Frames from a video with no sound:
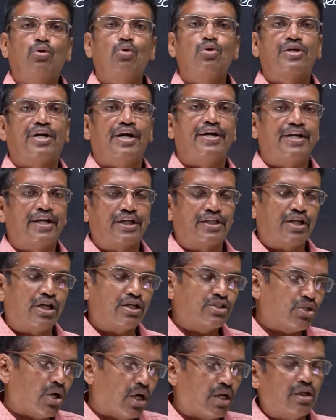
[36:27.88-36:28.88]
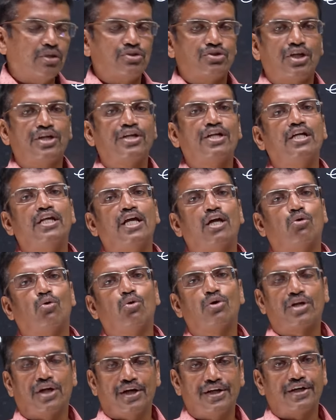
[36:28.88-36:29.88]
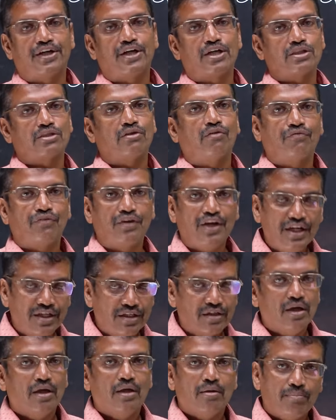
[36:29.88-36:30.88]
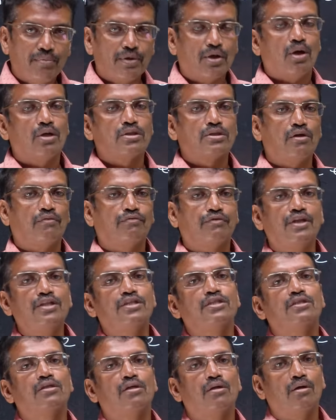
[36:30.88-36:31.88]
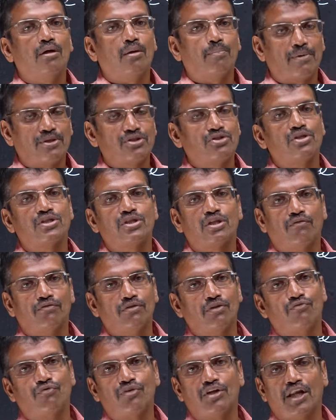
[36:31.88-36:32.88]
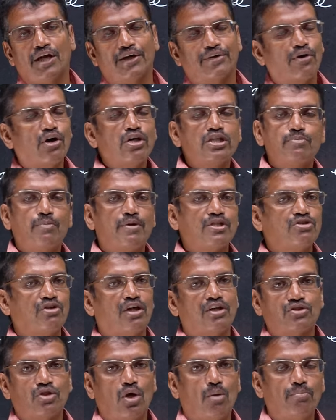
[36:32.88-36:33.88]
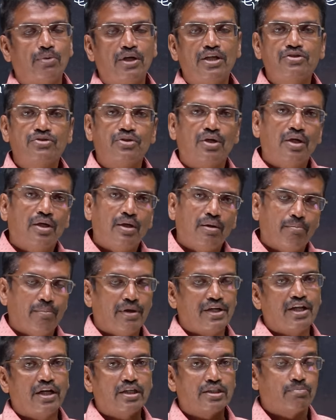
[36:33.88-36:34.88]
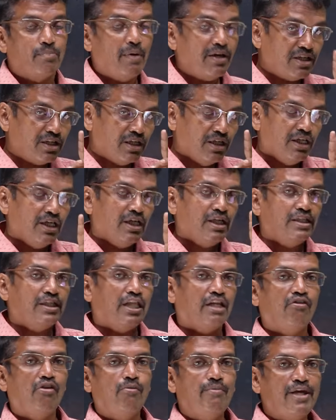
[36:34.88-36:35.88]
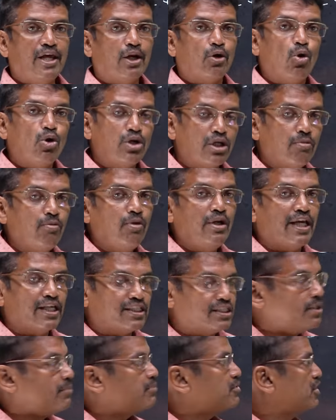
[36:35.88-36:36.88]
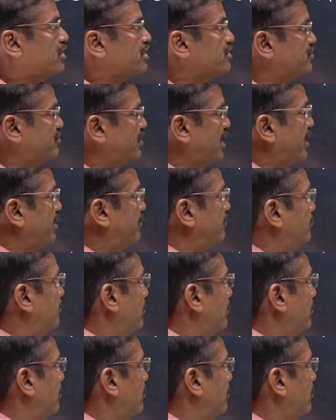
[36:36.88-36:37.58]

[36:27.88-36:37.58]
good conductors are generally a good conductors of heat because of this uh, presence of the free electrons. Best example is metals. But there will be a notable exception is there.